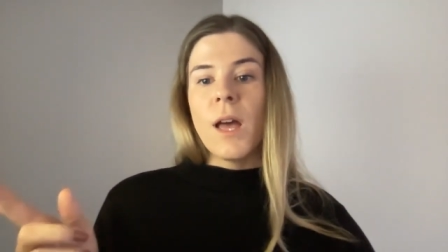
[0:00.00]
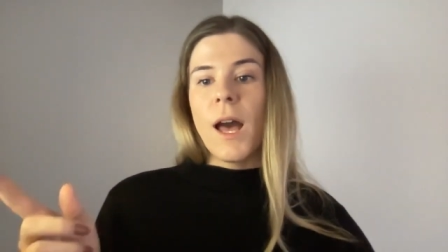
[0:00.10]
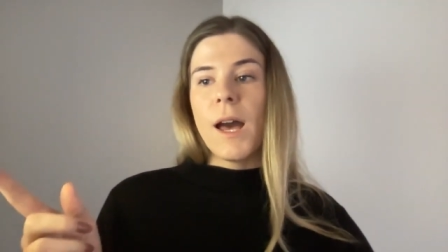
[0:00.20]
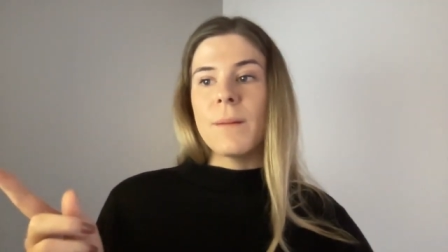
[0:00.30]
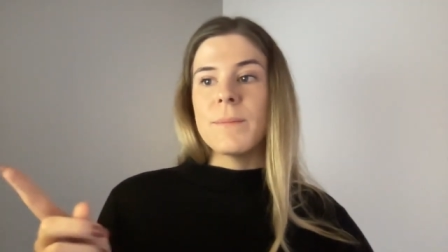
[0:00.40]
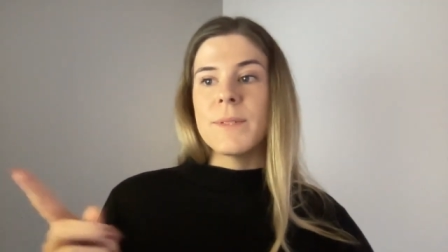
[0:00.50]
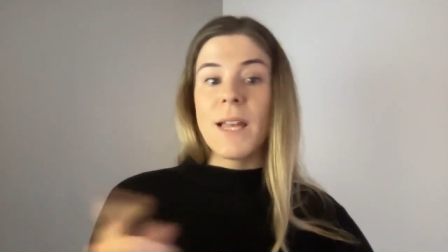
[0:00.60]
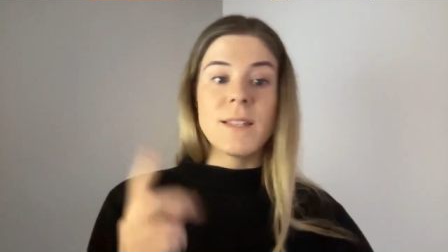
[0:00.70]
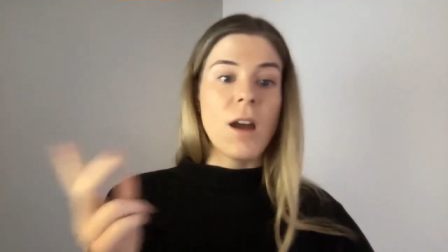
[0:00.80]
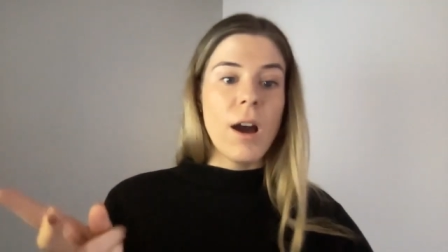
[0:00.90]

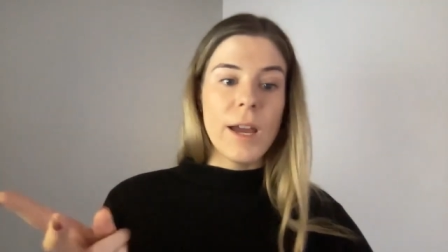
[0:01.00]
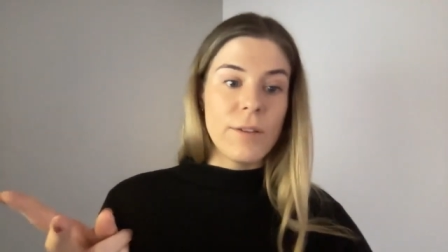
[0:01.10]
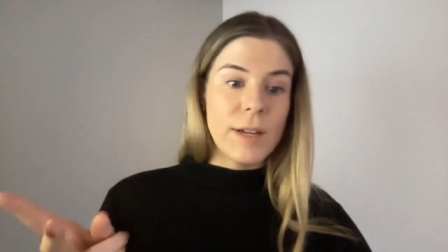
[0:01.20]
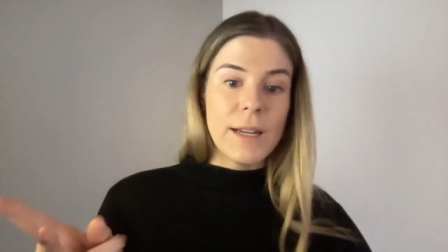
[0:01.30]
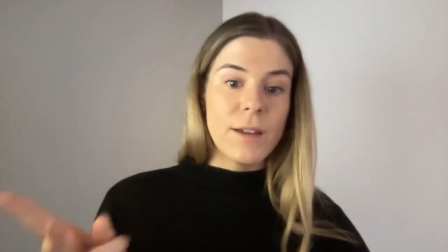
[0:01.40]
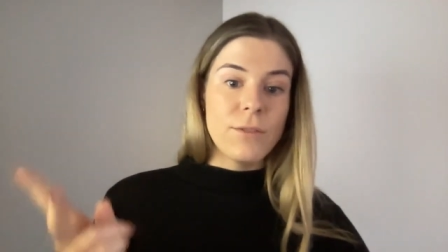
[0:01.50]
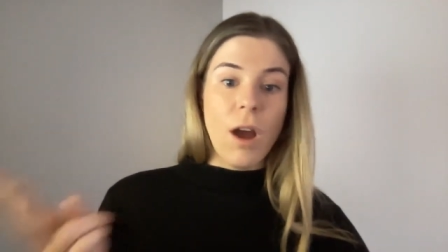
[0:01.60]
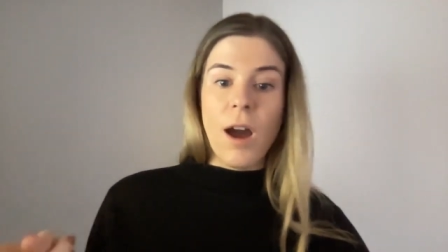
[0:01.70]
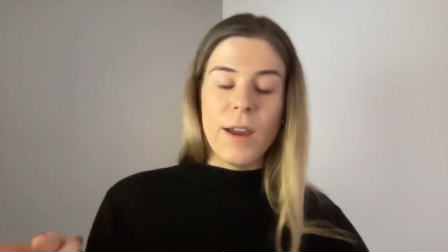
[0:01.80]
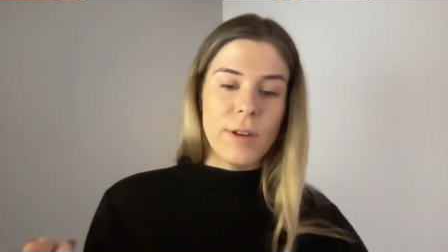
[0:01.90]
setting hiring
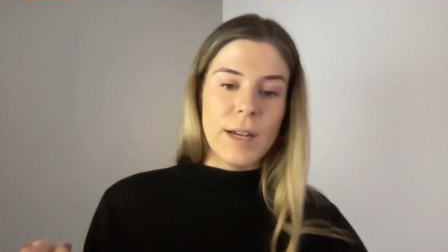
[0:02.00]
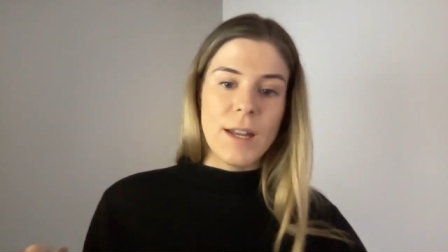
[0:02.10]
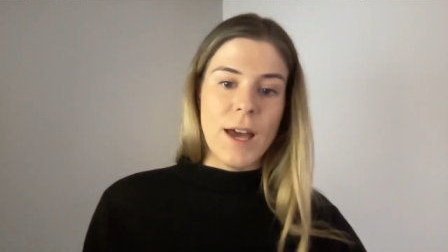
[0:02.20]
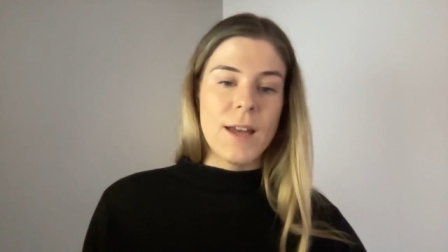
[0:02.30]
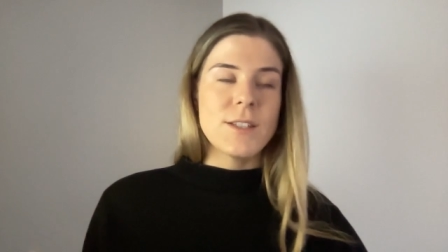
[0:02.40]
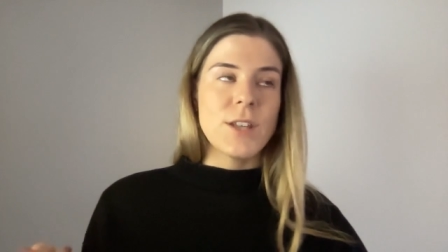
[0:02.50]
alerts.